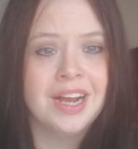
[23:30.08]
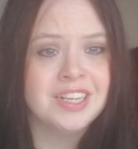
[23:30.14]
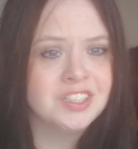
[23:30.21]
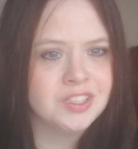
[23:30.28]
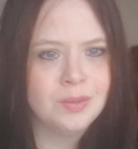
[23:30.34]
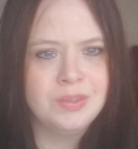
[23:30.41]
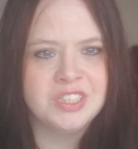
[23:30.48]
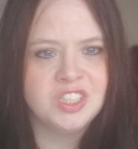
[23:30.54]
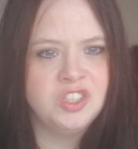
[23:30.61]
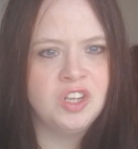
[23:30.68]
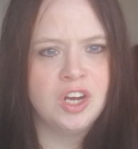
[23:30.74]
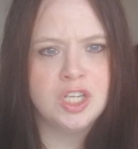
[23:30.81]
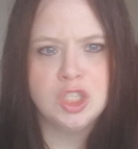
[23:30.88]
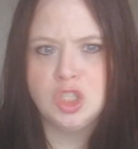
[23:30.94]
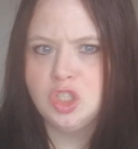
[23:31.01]
So it's
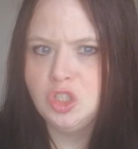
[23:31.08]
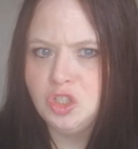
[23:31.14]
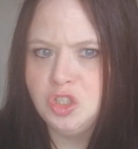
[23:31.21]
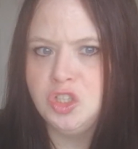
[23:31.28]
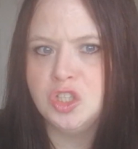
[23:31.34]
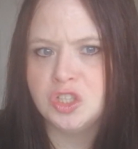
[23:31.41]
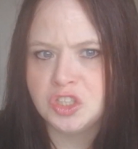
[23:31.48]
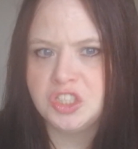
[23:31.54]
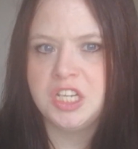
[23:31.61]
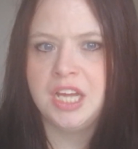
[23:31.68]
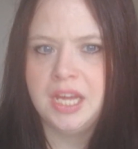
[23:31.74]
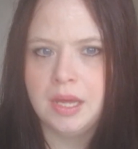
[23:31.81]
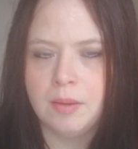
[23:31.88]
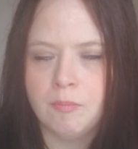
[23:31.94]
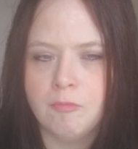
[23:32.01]
not just
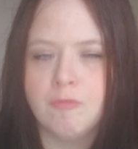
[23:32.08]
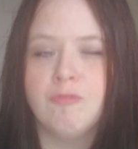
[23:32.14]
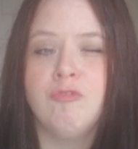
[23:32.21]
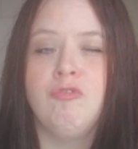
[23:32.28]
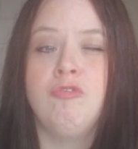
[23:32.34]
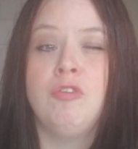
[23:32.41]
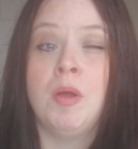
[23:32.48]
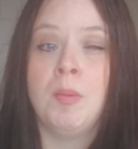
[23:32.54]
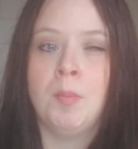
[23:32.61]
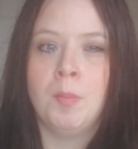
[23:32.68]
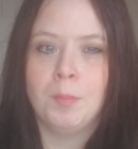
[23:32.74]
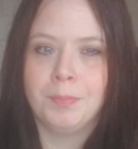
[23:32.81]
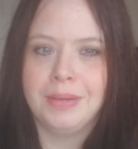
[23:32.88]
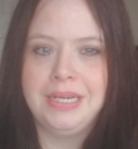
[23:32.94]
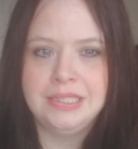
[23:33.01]
him
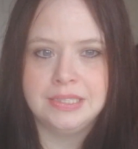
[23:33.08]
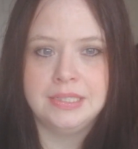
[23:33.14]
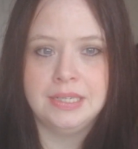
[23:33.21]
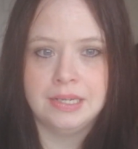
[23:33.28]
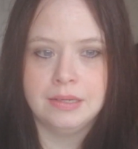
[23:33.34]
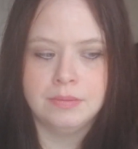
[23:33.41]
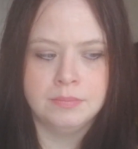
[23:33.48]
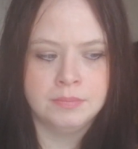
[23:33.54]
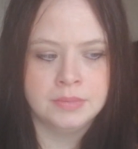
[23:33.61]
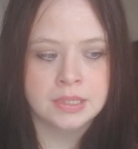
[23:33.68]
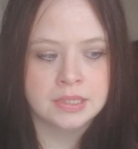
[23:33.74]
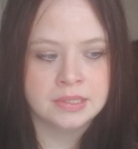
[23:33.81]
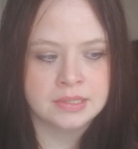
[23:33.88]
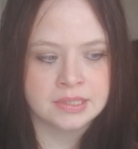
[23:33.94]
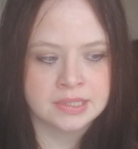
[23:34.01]
repeating
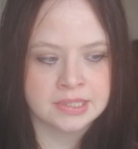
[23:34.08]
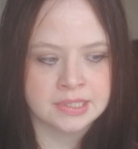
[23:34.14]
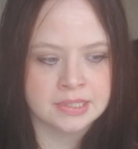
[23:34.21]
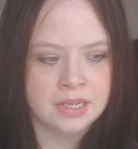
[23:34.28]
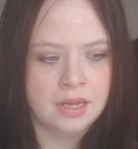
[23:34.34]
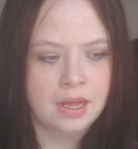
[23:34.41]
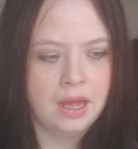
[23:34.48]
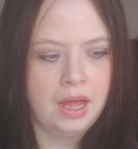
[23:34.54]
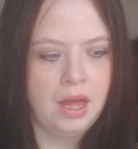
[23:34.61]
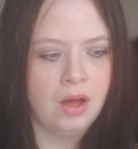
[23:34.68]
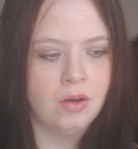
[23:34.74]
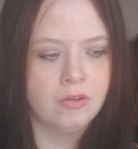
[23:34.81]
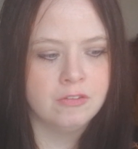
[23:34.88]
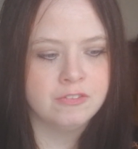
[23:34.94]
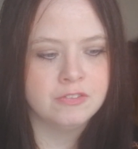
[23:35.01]

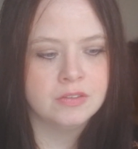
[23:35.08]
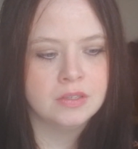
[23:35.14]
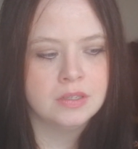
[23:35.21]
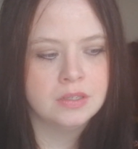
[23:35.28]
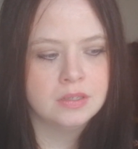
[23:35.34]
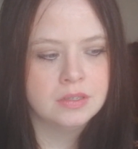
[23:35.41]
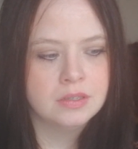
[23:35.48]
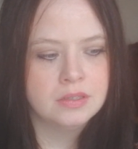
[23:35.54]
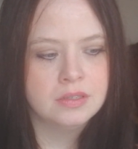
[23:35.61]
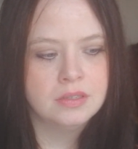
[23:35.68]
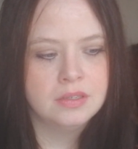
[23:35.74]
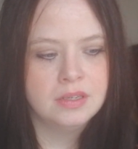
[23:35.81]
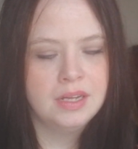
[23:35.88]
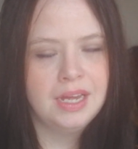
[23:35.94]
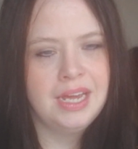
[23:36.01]
himself.
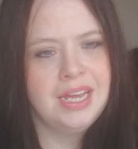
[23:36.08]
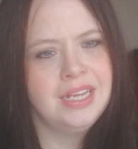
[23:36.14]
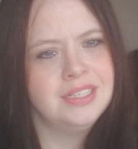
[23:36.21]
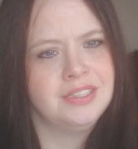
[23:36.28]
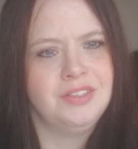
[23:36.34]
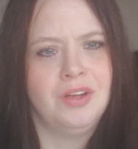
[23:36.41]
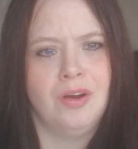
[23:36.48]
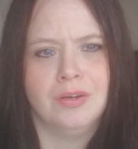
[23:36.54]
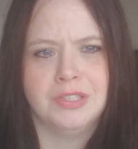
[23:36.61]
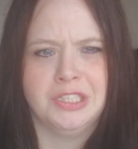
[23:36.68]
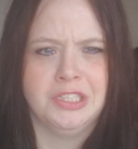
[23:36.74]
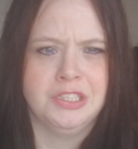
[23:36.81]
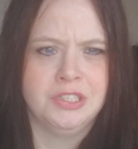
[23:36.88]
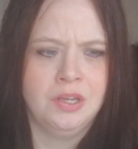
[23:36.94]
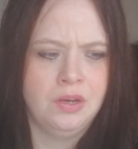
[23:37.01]
He's not
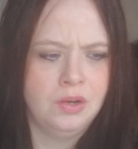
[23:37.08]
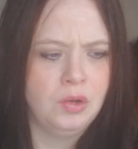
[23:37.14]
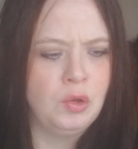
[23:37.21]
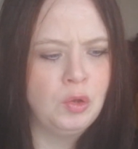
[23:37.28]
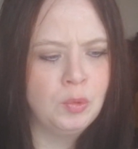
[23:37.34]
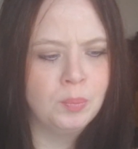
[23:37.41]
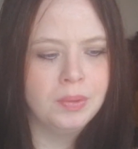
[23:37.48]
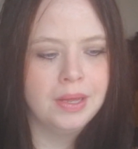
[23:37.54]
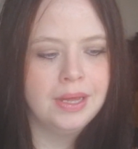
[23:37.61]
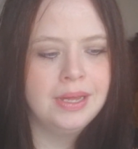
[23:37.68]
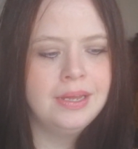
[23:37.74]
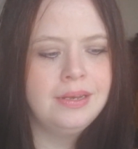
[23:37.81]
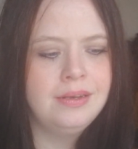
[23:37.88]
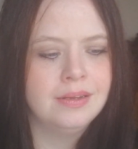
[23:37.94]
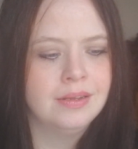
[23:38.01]

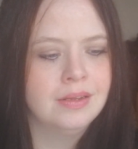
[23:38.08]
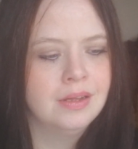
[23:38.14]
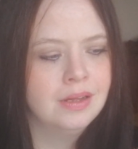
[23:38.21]
stupid.